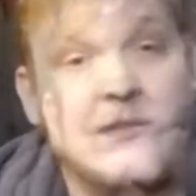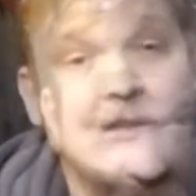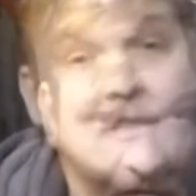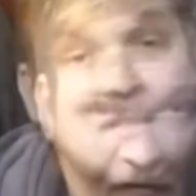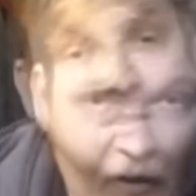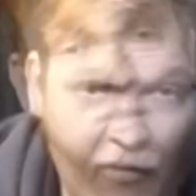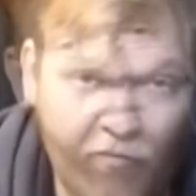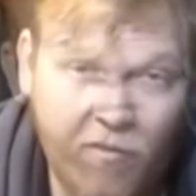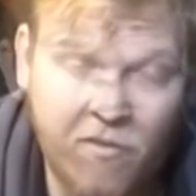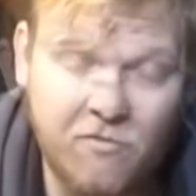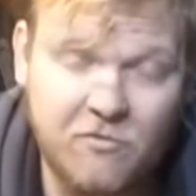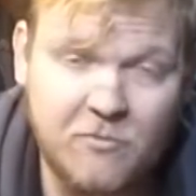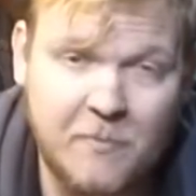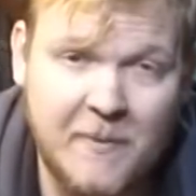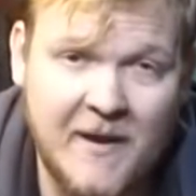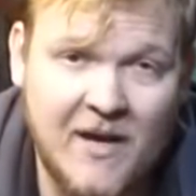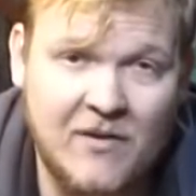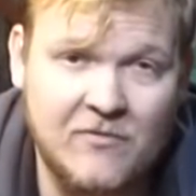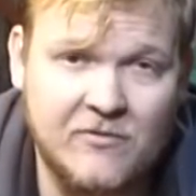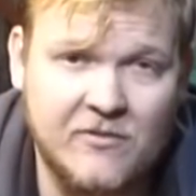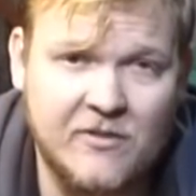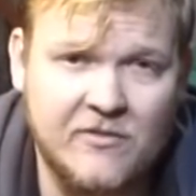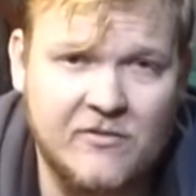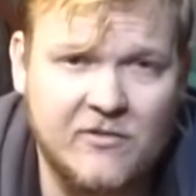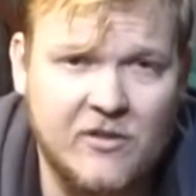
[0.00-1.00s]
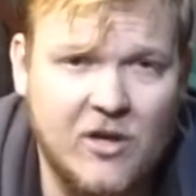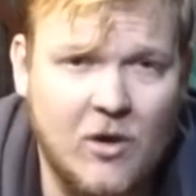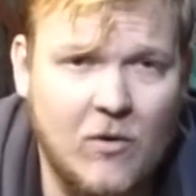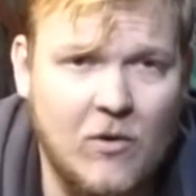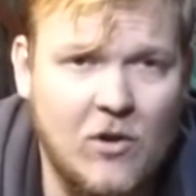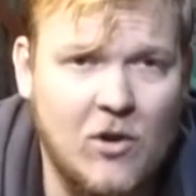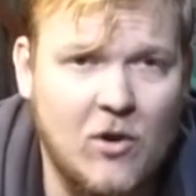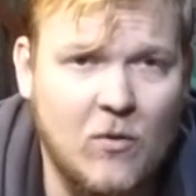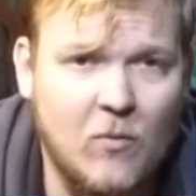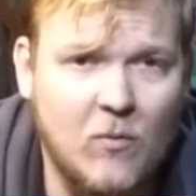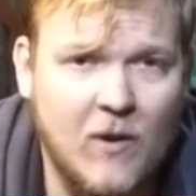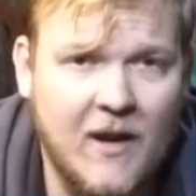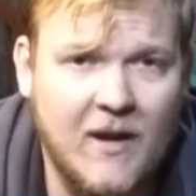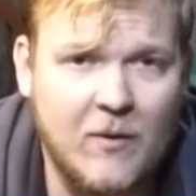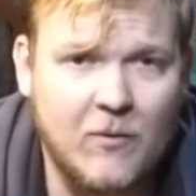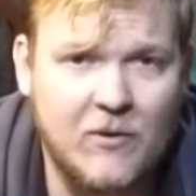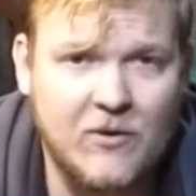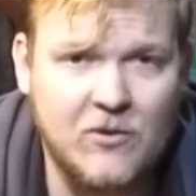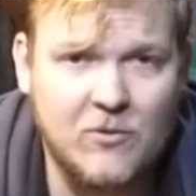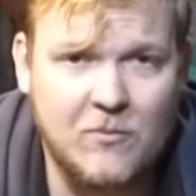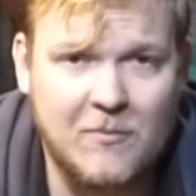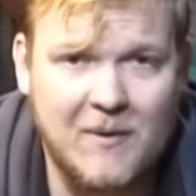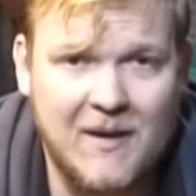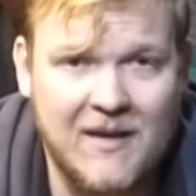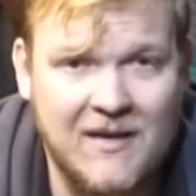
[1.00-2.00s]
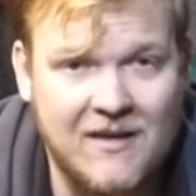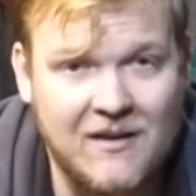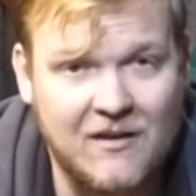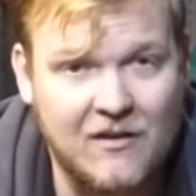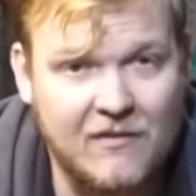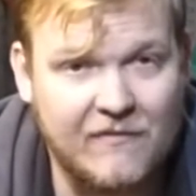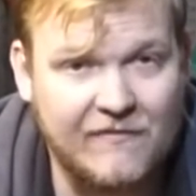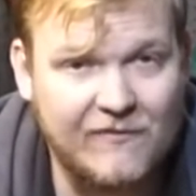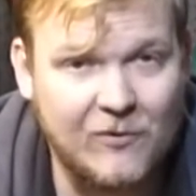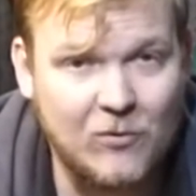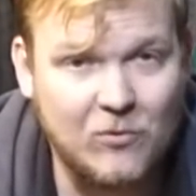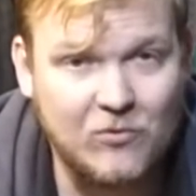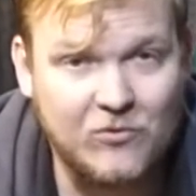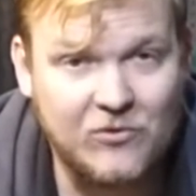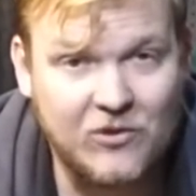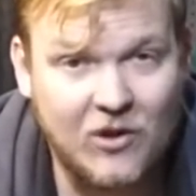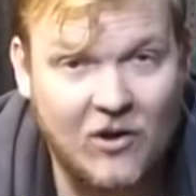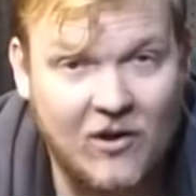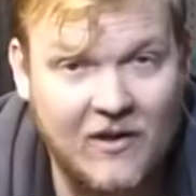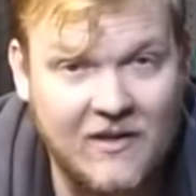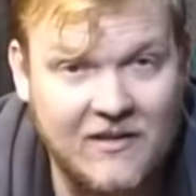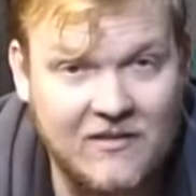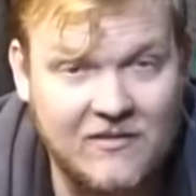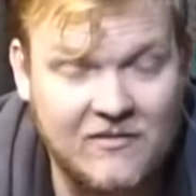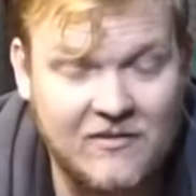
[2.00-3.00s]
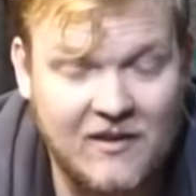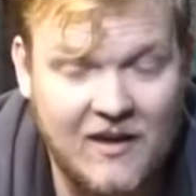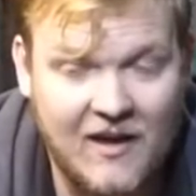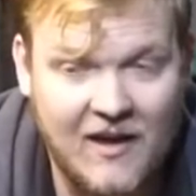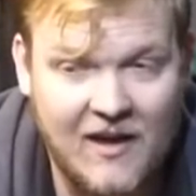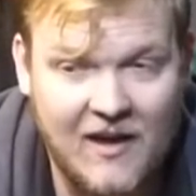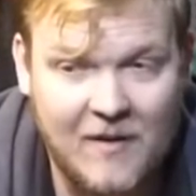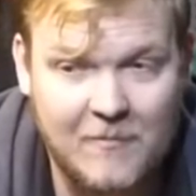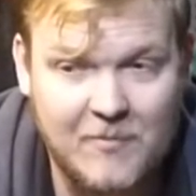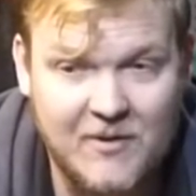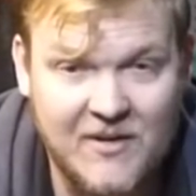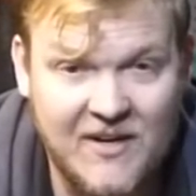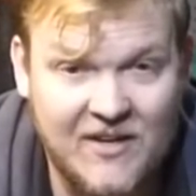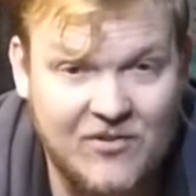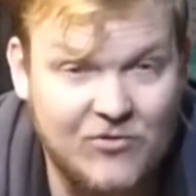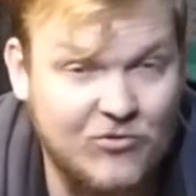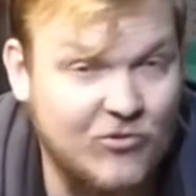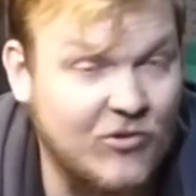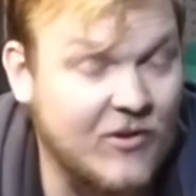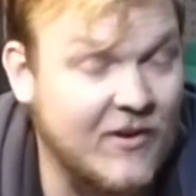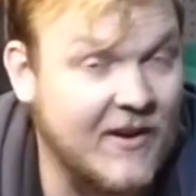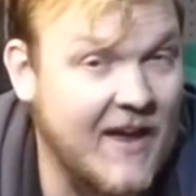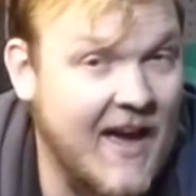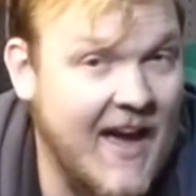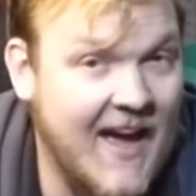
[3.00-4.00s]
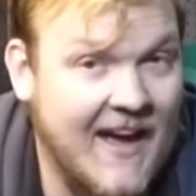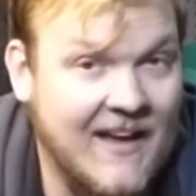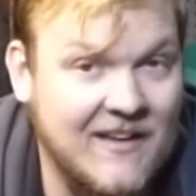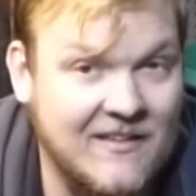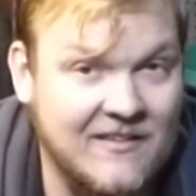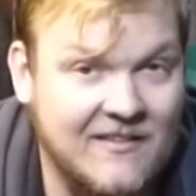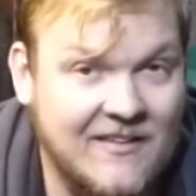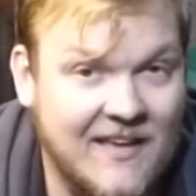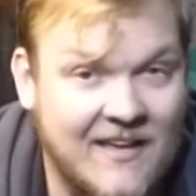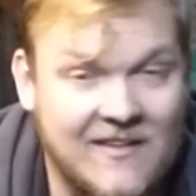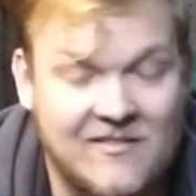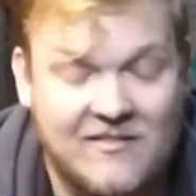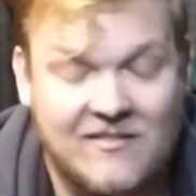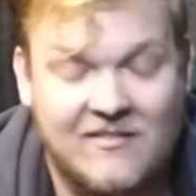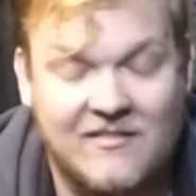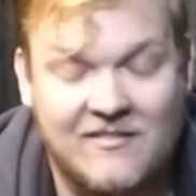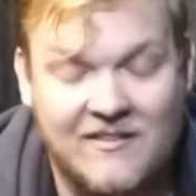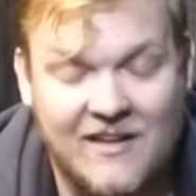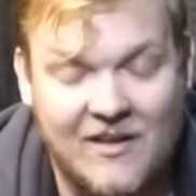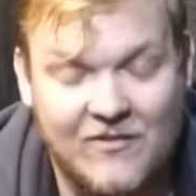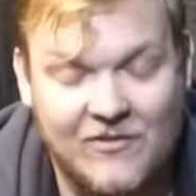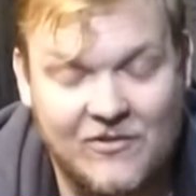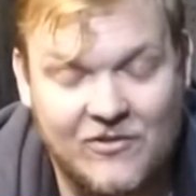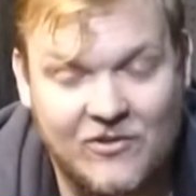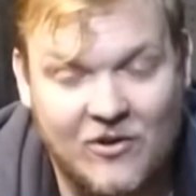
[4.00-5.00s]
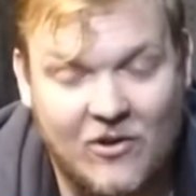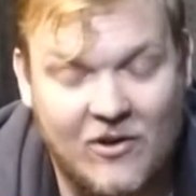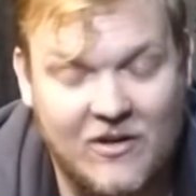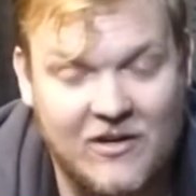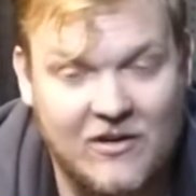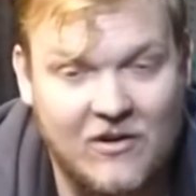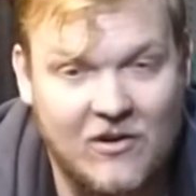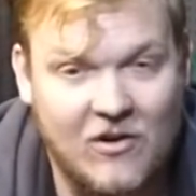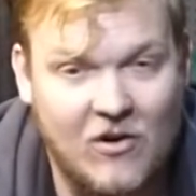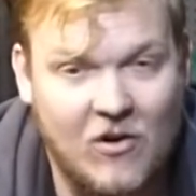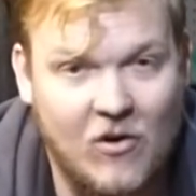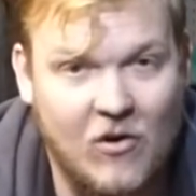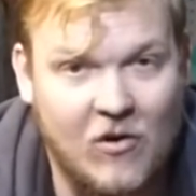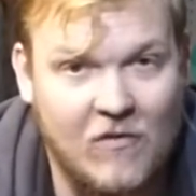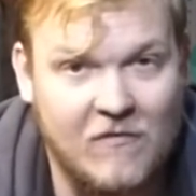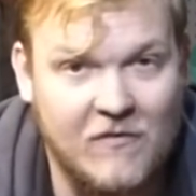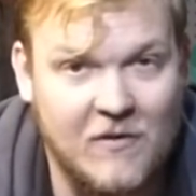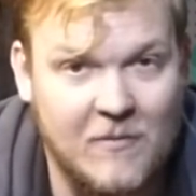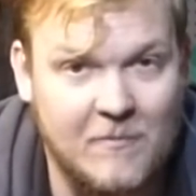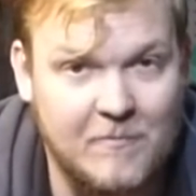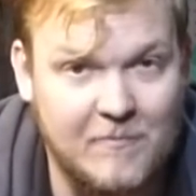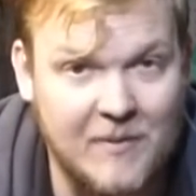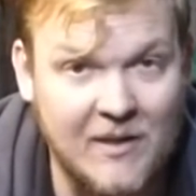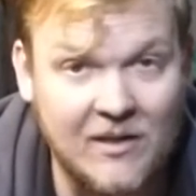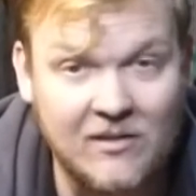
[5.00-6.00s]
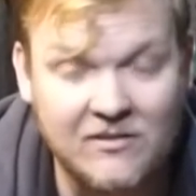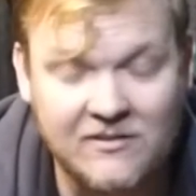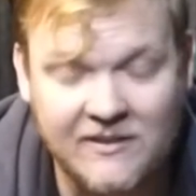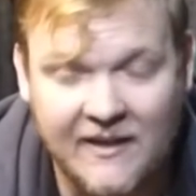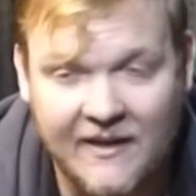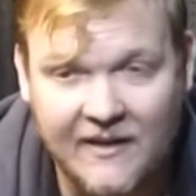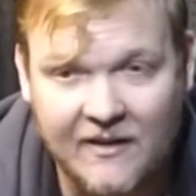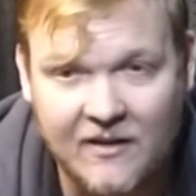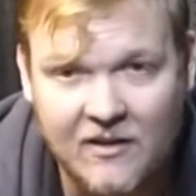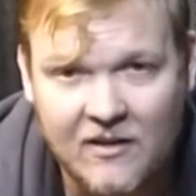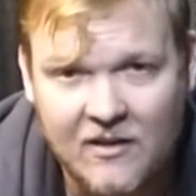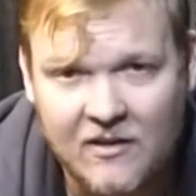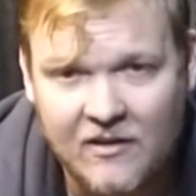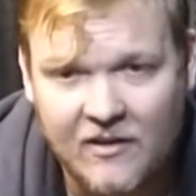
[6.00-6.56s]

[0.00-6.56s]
£500 doesn't go a long way when you're making a full-size pedestrian access down the side of a building.